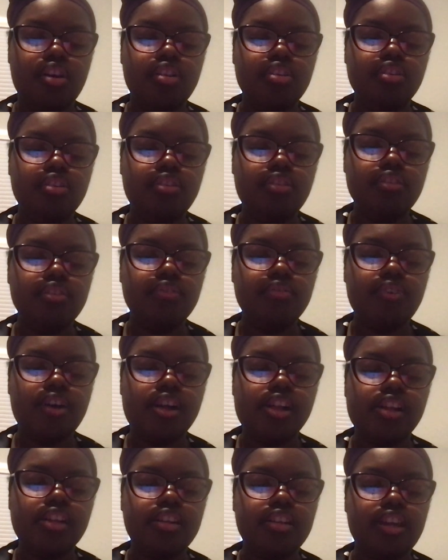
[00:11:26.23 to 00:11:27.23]
Use
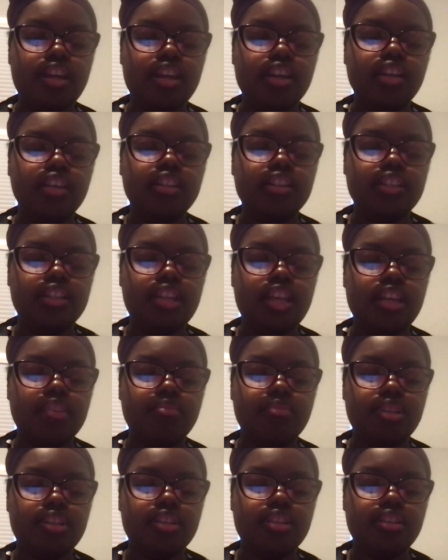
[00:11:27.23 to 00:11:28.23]
validating
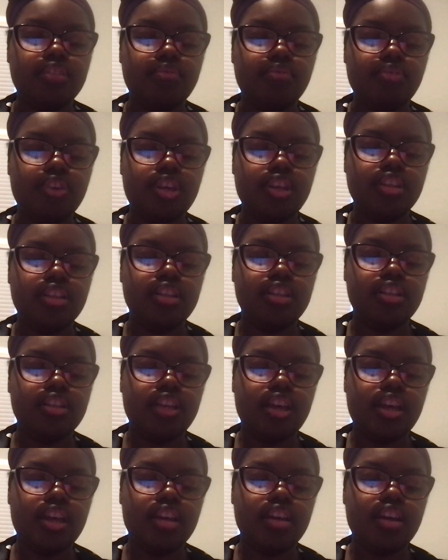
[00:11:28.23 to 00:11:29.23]
statements. Phrases
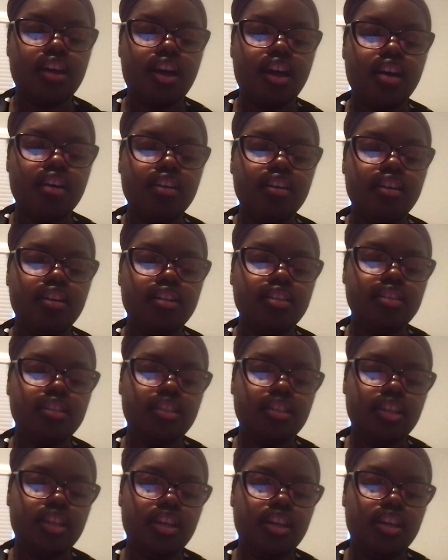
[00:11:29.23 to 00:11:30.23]
like, I can
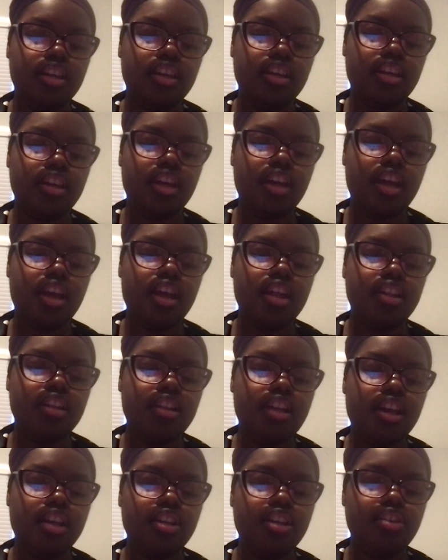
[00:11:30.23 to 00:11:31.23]
see
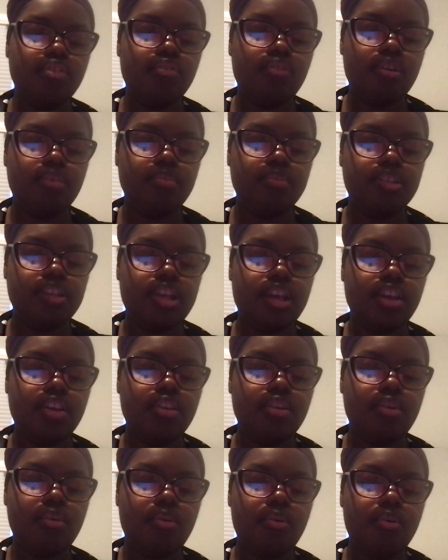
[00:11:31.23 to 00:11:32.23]
that you're upset,
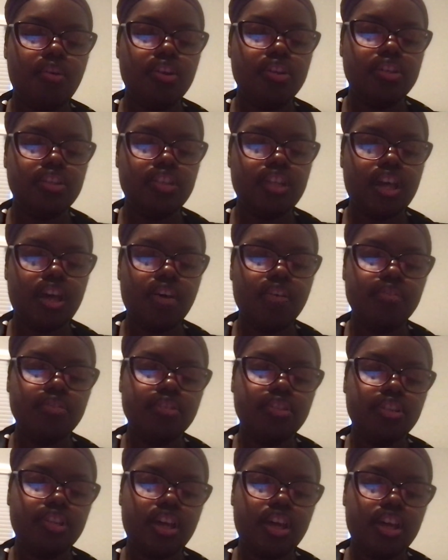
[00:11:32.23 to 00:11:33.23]
or it
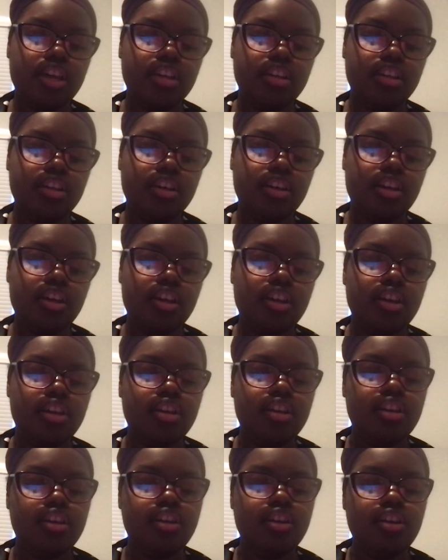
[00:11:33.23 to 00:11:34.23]
sounds like
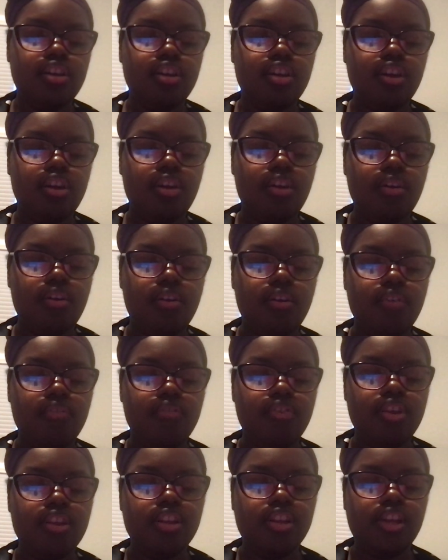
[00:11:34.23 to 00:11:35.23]
you're
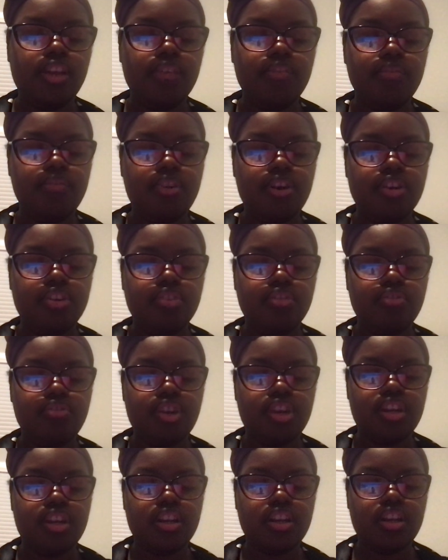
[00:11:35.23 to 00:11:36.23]
really
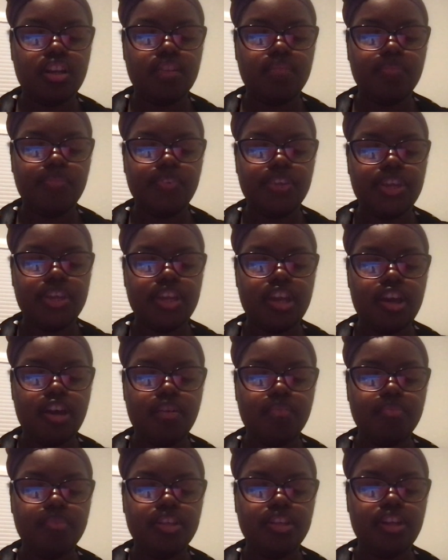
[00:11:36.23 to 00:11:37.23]
frustrated, can
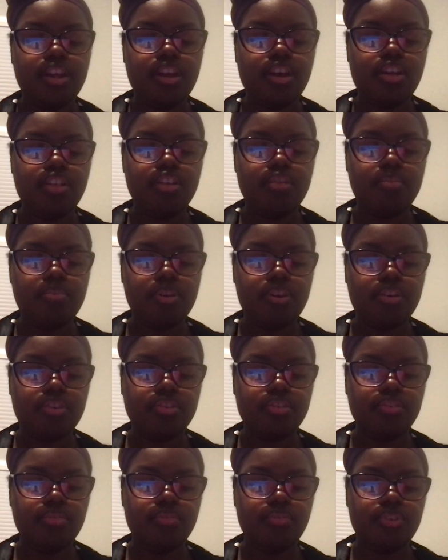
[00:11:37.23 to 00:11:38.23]
help the other
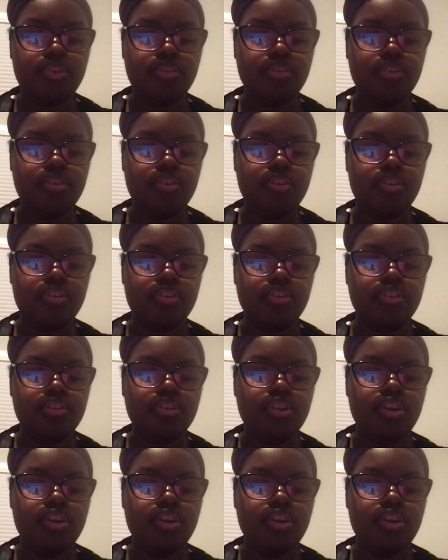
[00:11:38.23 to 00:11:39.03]
person feel heard